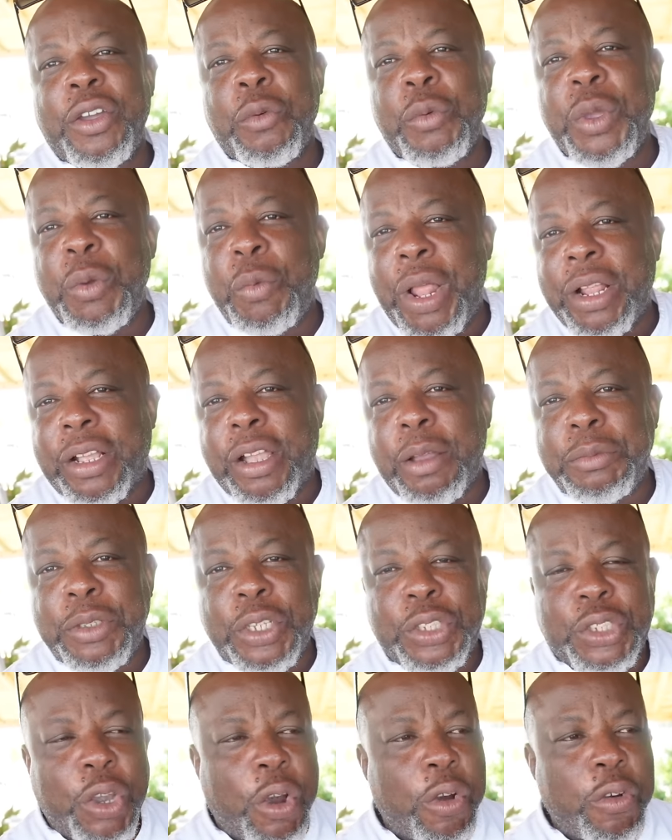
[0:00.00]
We welcome
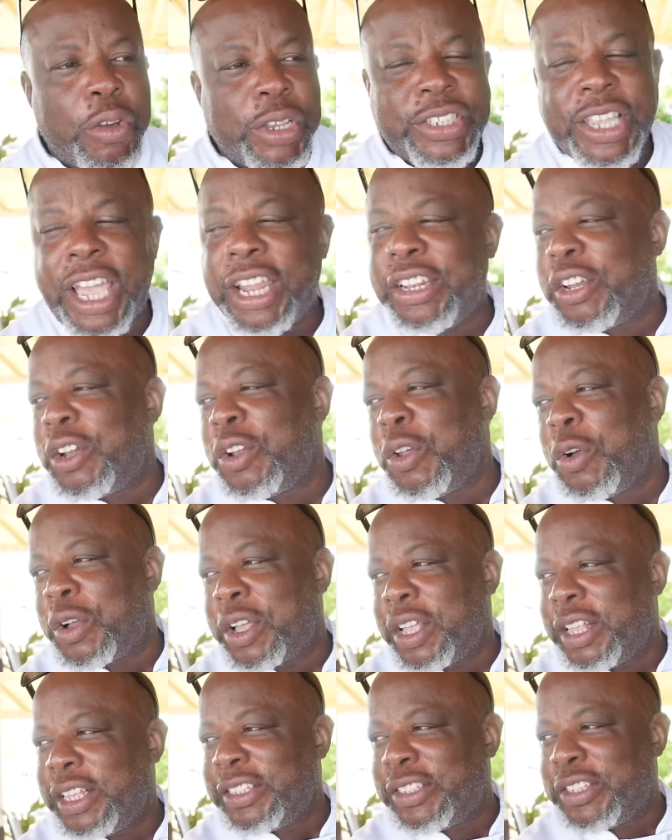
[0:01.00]
the tourists and the
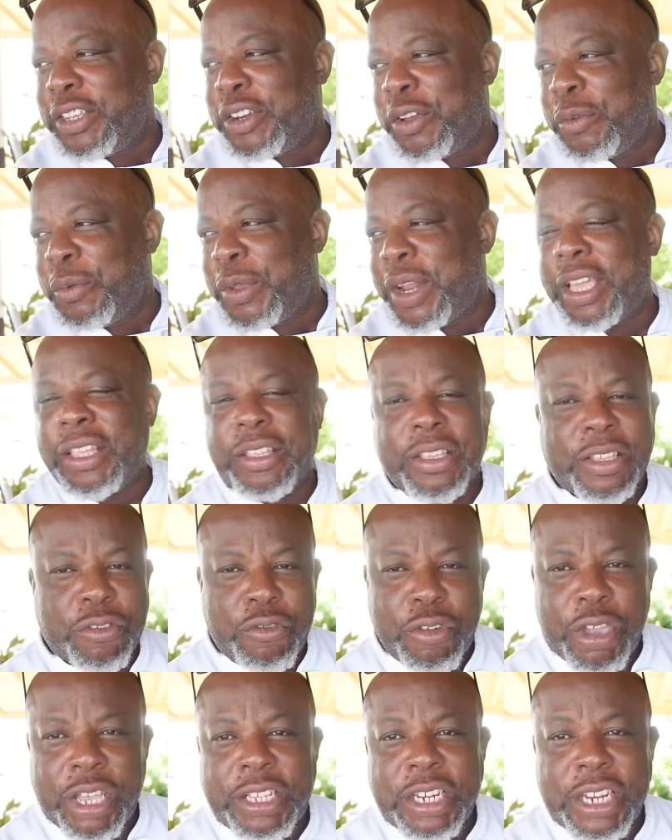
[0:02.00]
locals. You know, when I
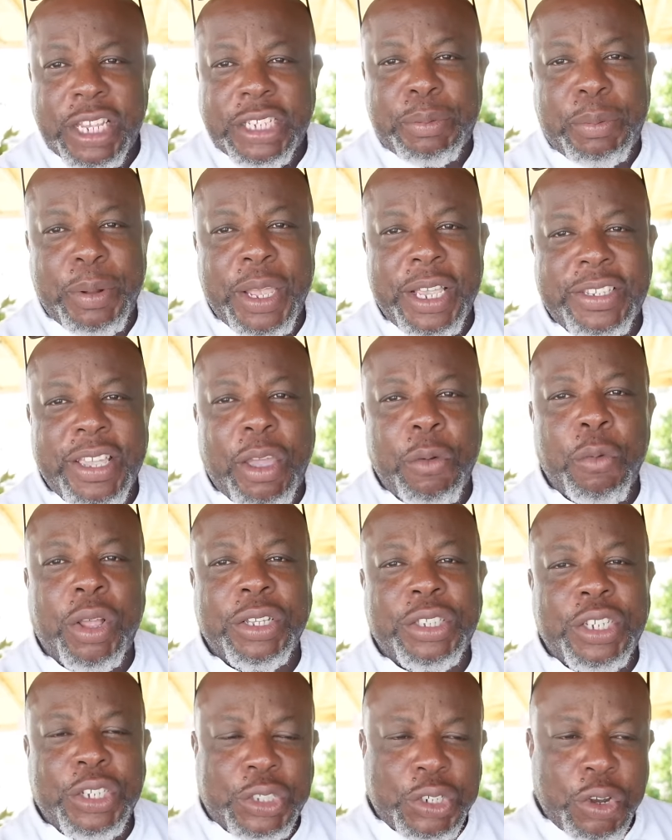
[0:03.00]
created this place, I
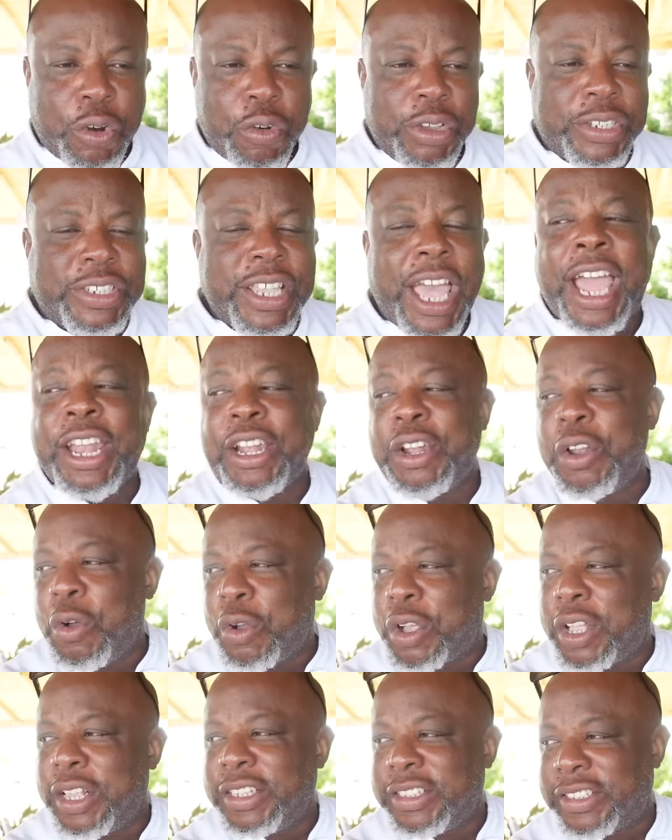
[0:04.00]
wanted tourists and
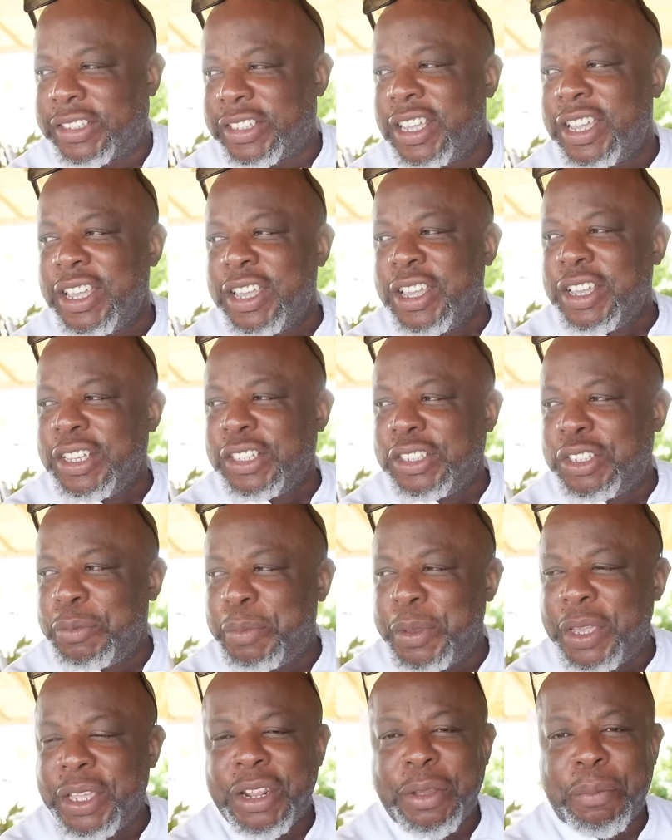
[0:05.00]
locals yes. to
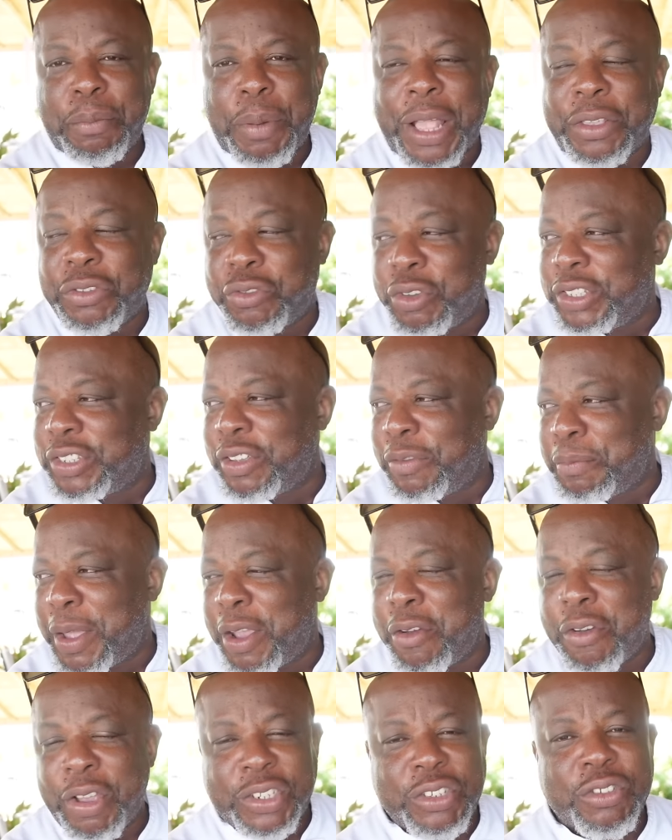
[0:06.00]
be the patrons of
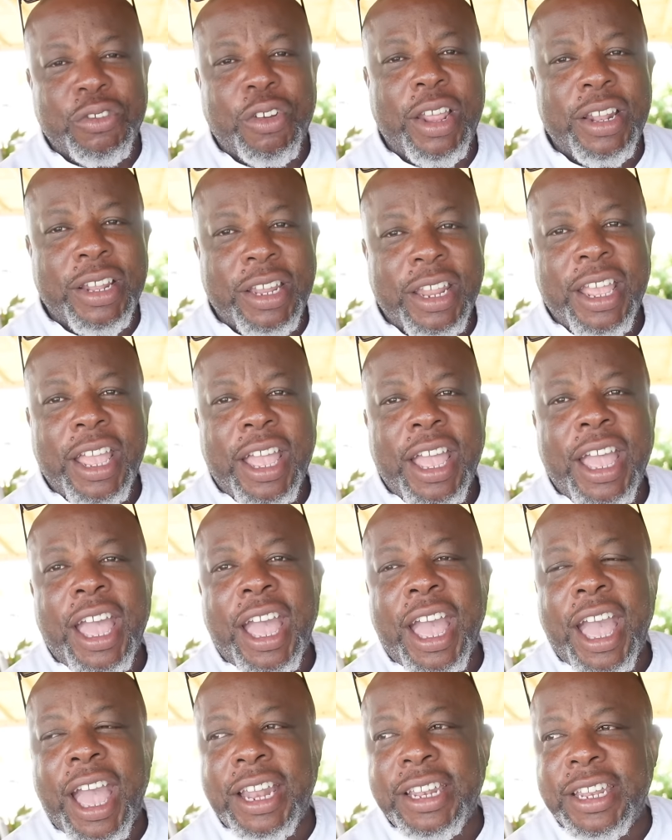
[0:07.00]
my restaurant. Yes.
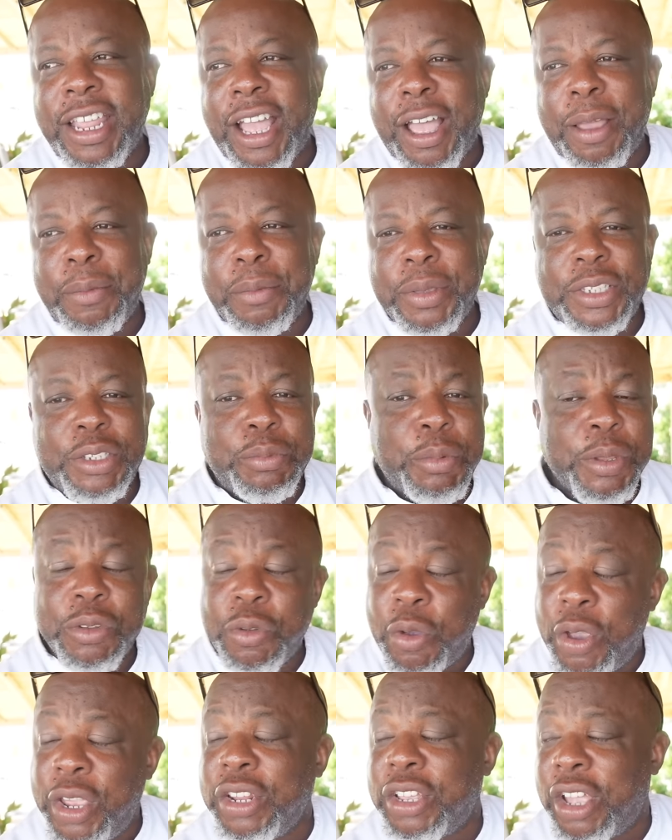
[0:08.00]
And um, it's been
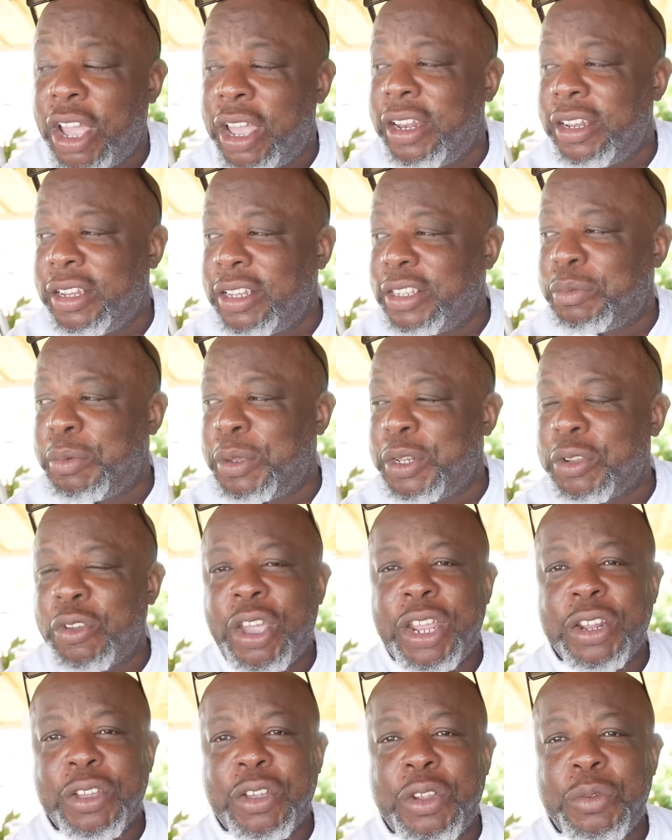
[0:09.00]
going good. It's been
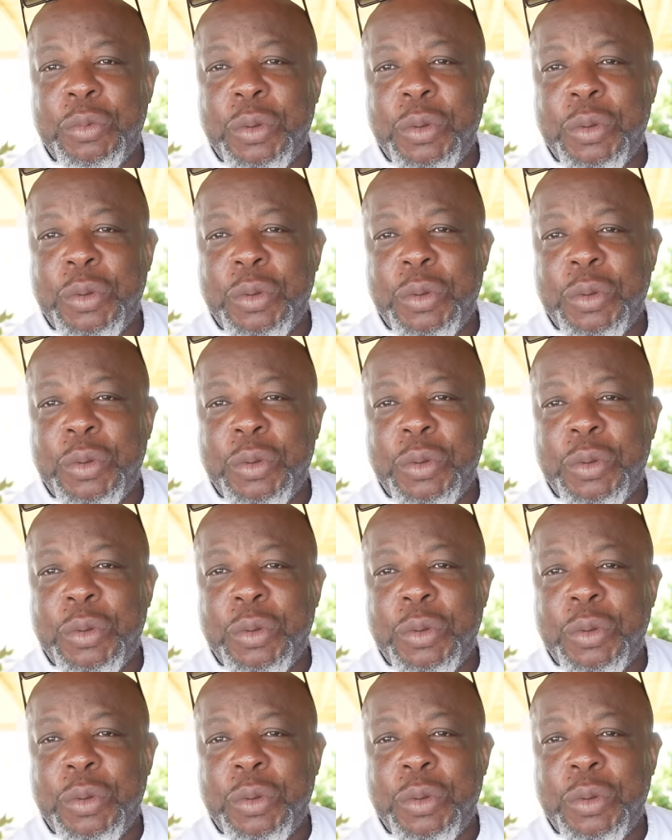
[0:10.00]
going good.